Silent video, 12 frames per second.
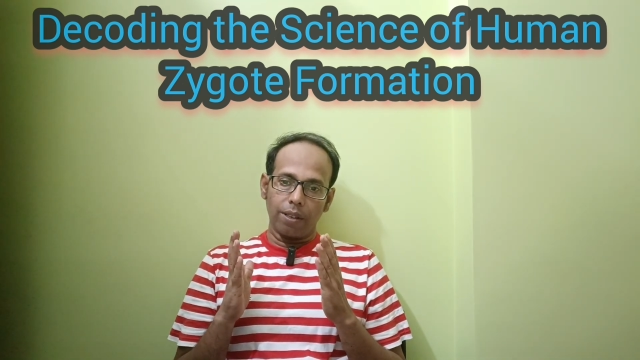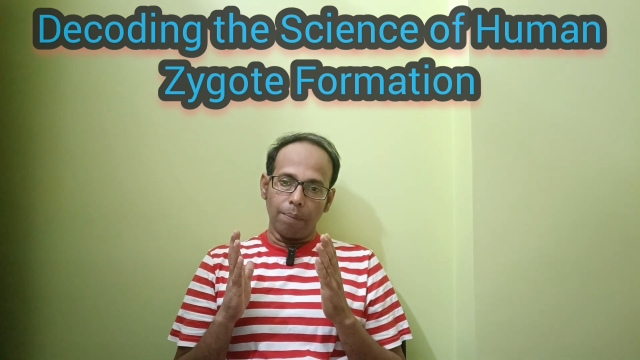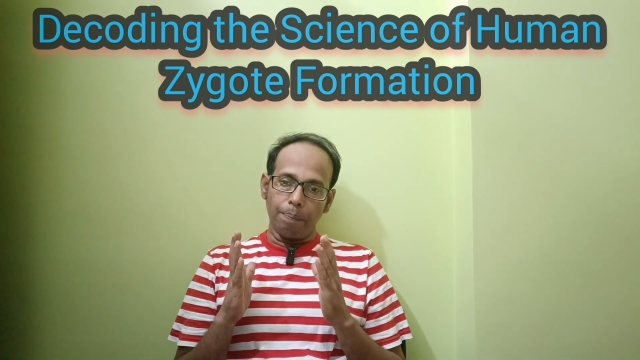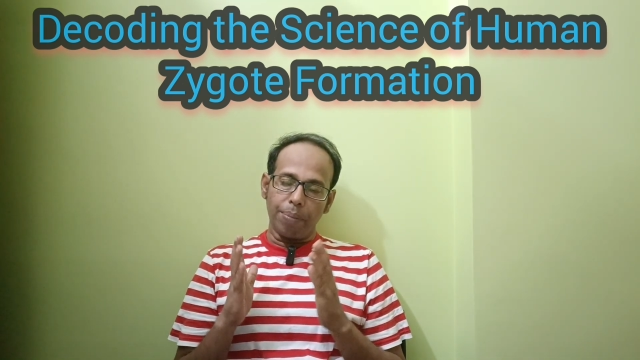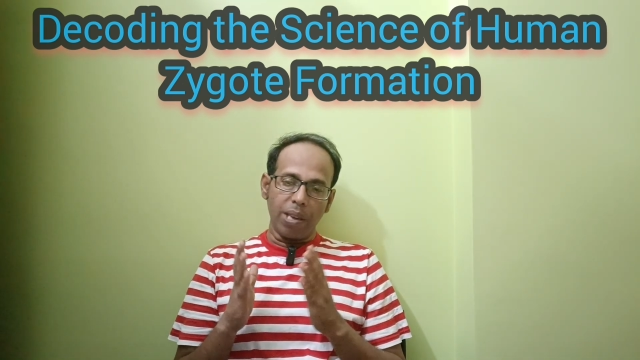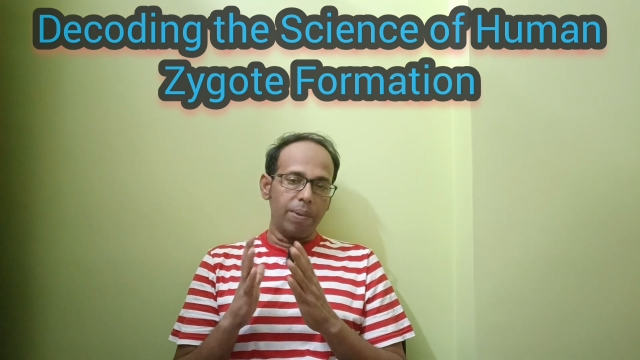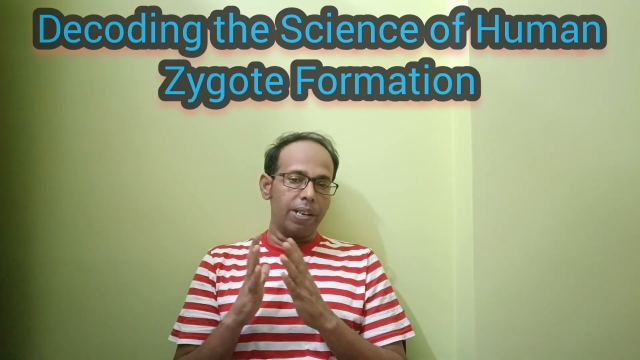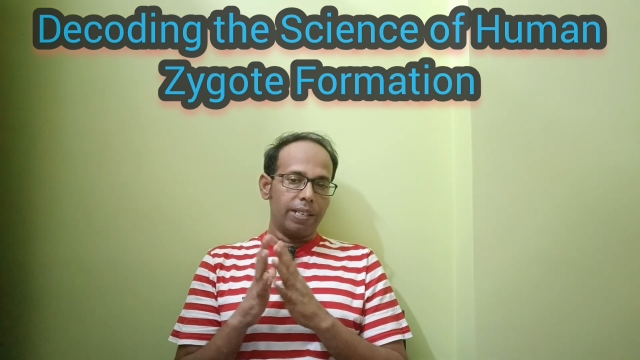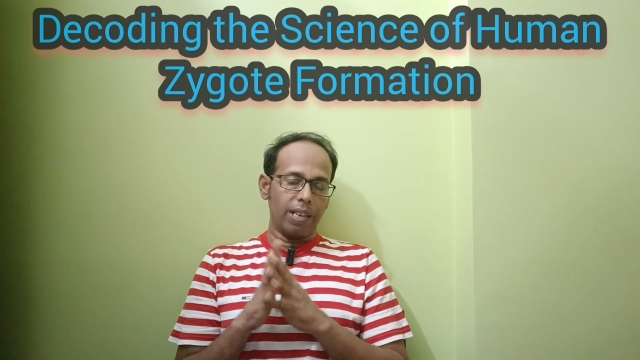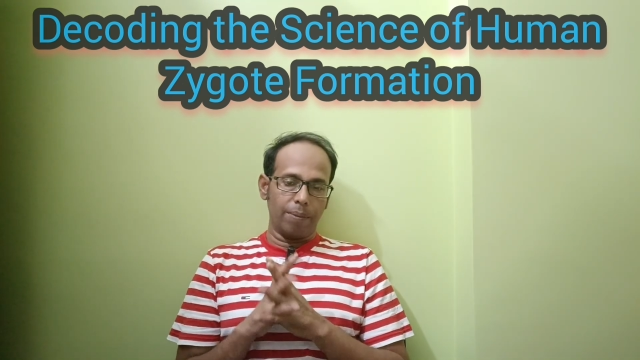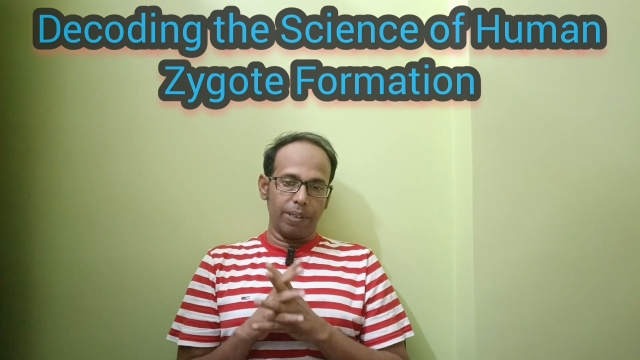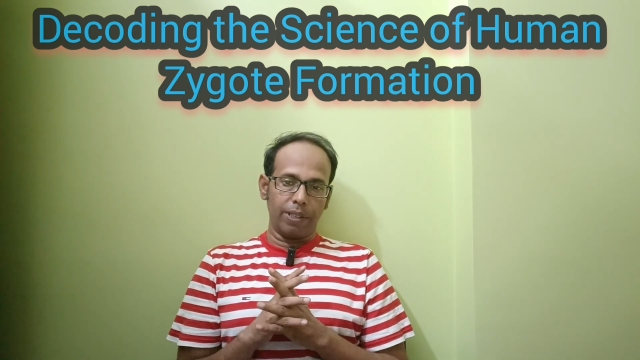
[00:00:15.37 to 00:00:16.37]
female
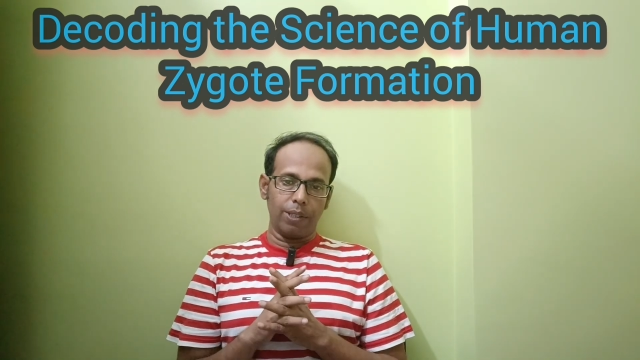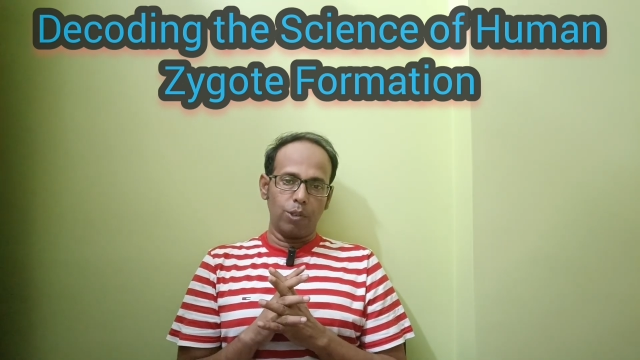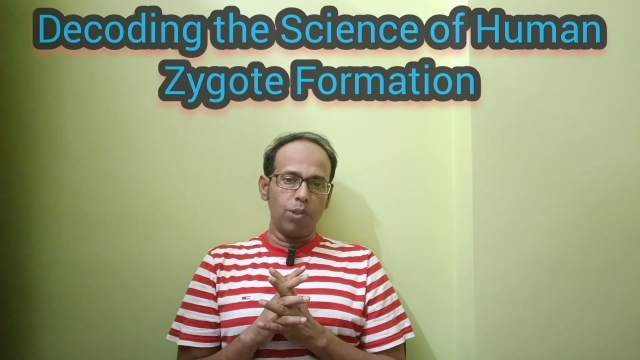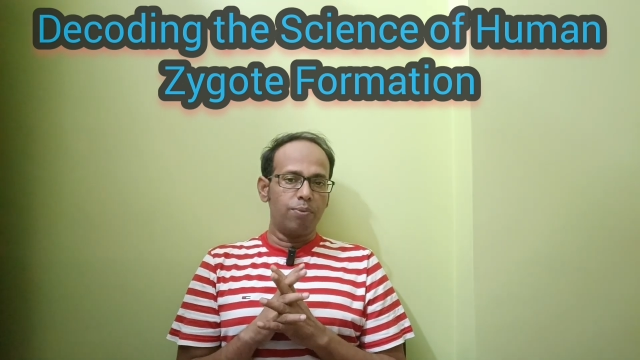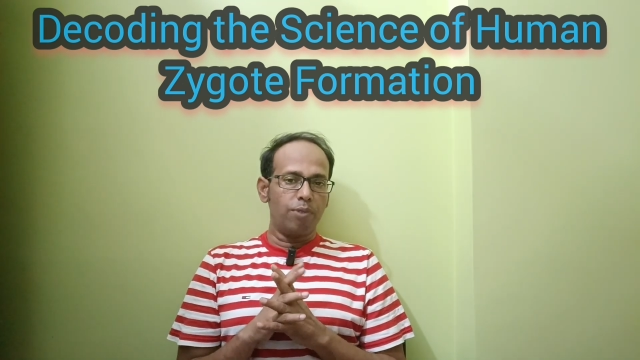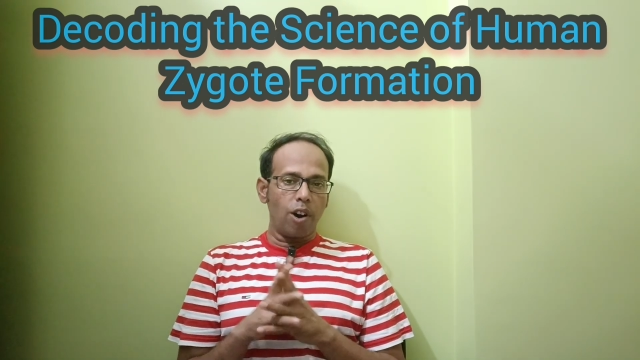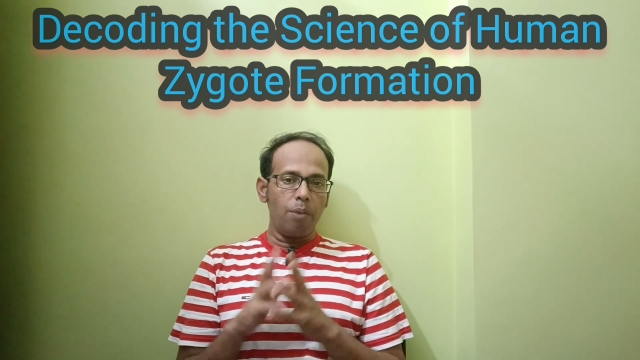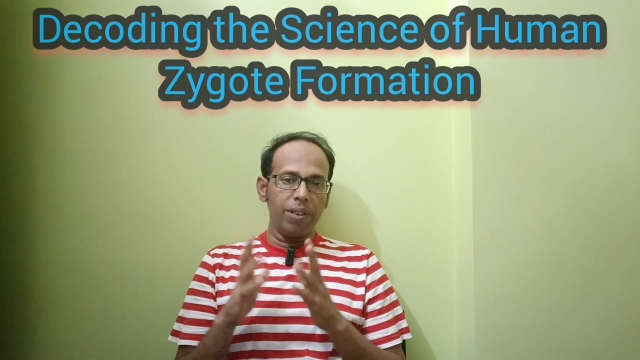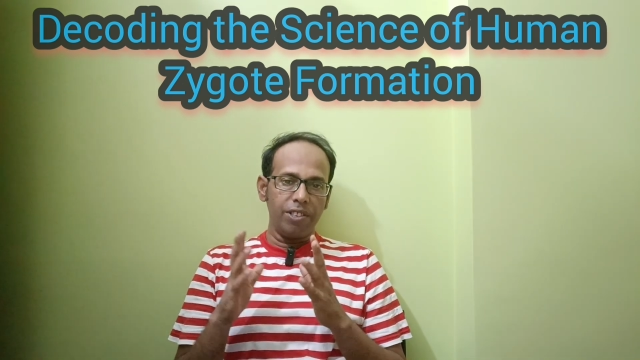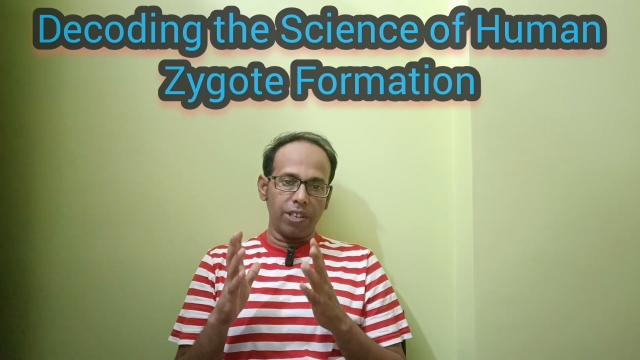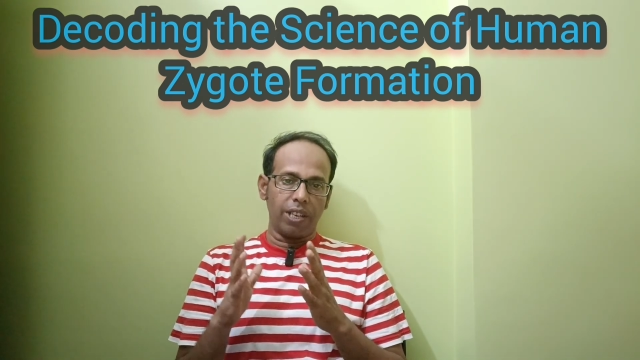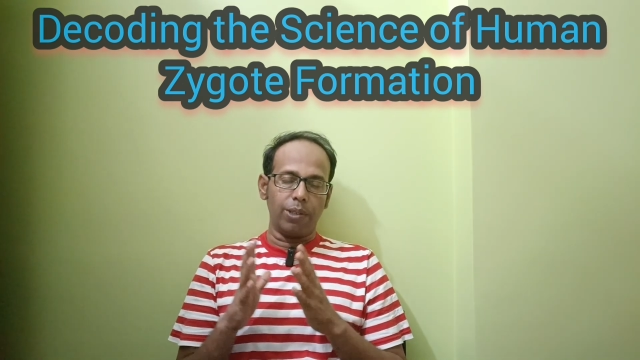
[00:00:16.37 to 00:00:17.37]
gamete to form a
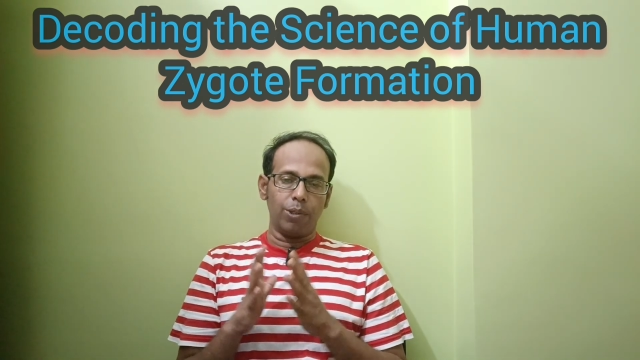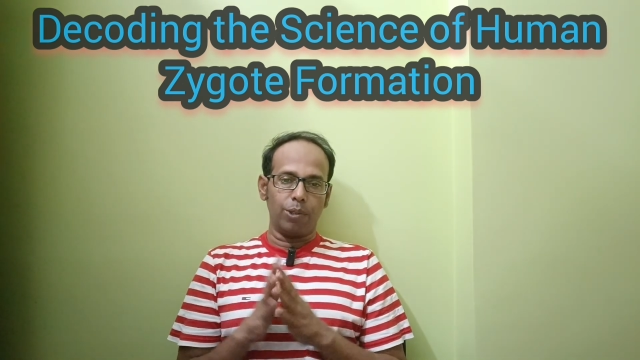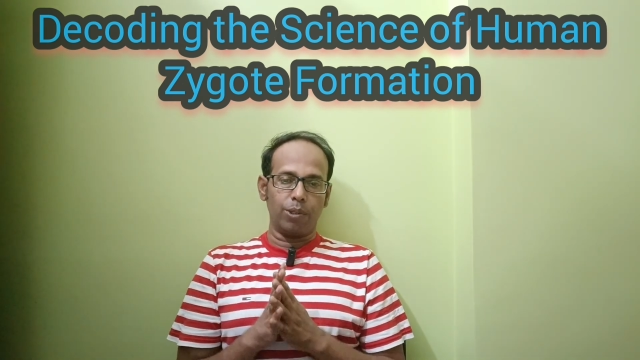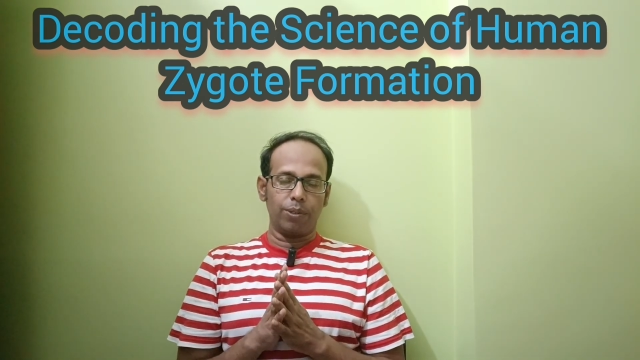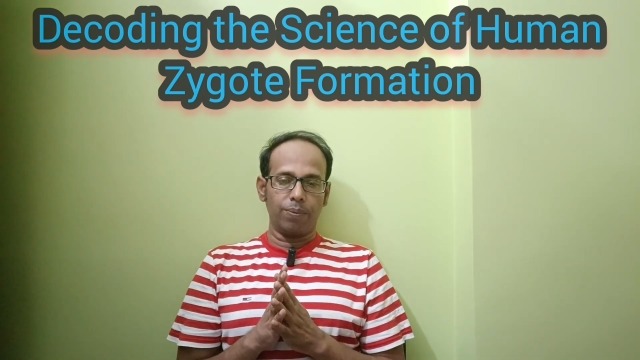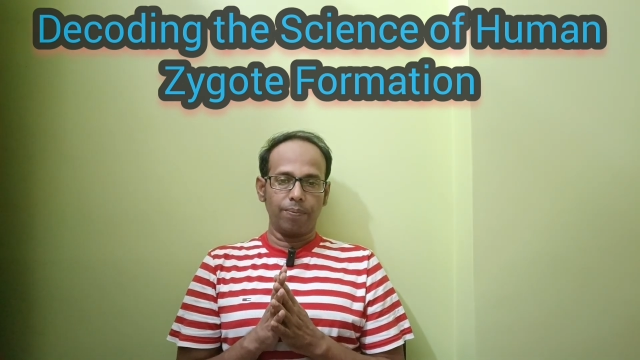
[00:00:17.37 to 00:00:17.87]
zygote.